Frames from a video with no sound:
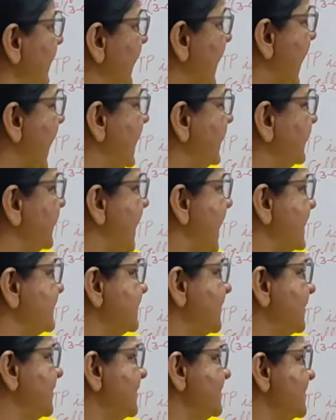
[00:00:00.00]
and
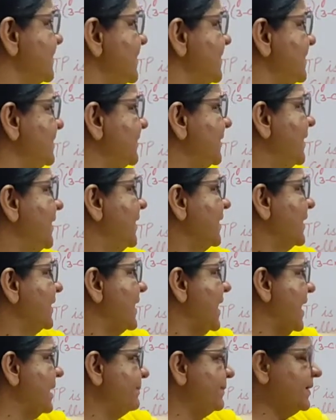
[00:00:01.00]
as a result
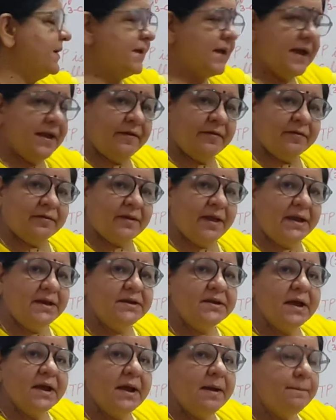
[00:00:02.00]
carbon
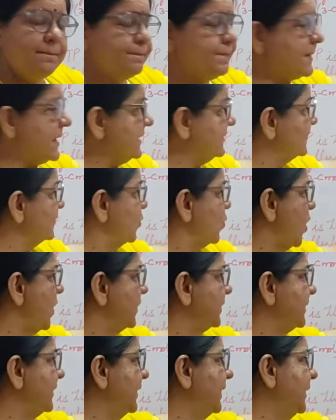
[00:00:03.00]
dioxide plus
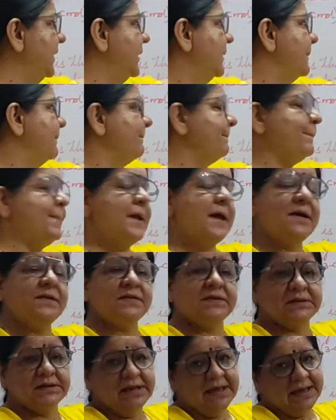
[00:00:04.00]
water
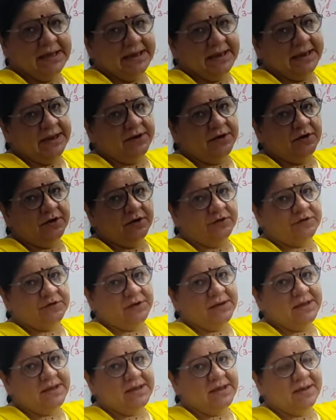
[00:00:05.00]
plus
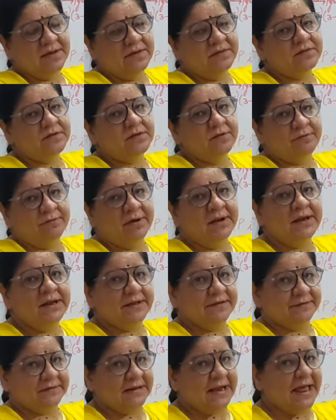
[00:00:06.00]
energy is
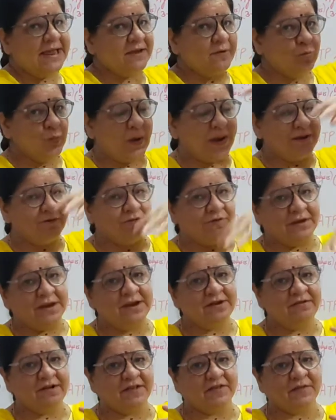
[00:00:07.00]
released. Like when
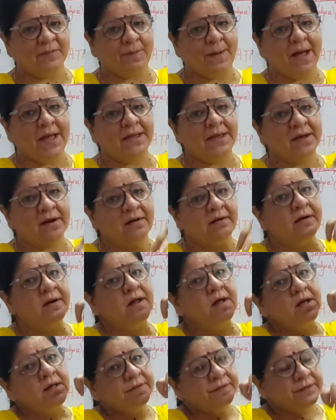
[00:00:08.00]
we respire,
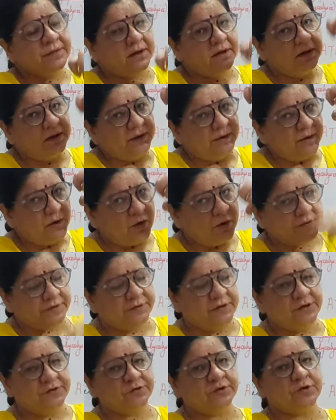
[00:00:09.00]
the
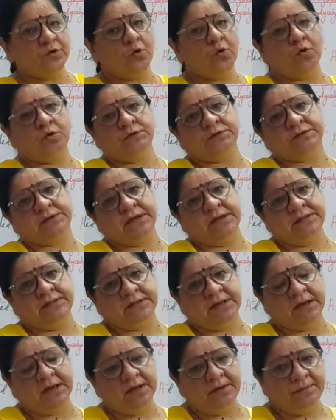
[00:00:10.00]
oxygen goes in
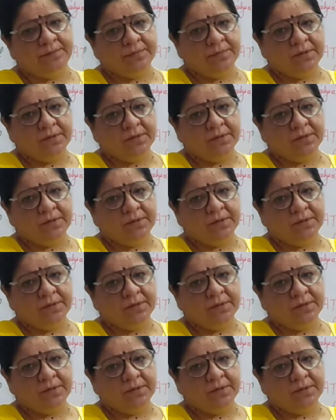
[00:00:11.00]
the